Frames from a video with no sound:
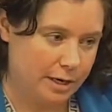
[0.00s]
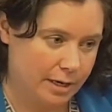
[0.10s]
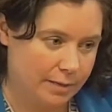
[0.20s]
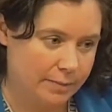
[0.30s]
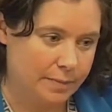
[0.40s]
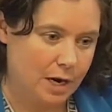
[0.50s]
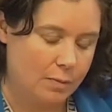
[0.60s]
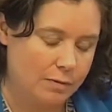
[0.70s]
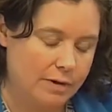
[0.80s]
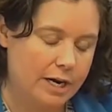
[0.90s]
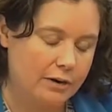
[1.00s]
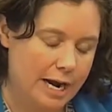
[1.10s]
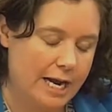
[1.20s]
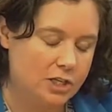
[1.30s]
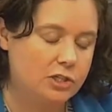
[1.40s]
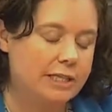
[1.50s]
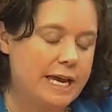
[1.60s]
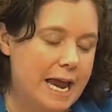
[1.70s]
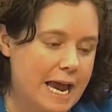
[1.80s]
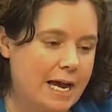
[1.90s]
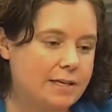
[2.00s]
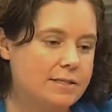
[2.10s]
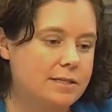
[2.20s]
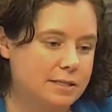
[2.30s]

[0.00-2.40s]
our provider actually has this